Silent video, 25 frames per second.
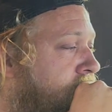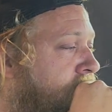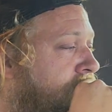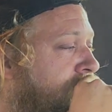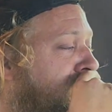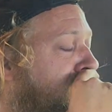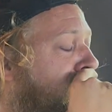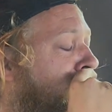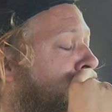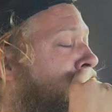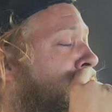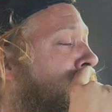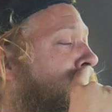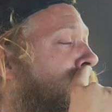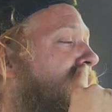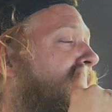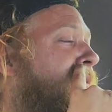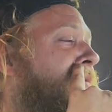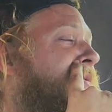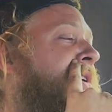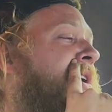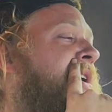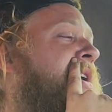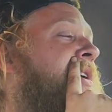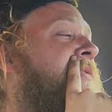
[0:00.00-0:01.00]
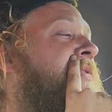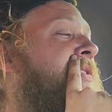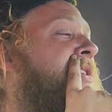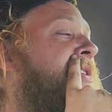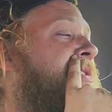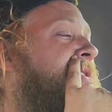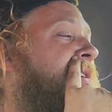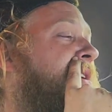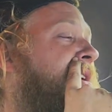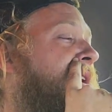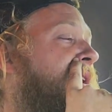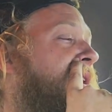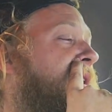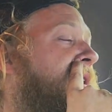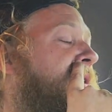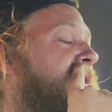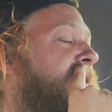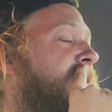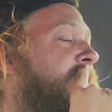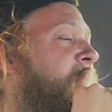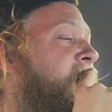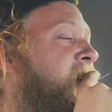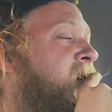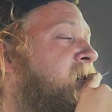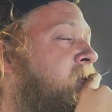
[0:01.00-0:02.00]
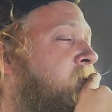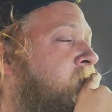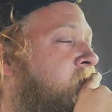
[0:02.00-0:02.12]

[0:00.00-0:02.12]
It'd be real fun if this thing had a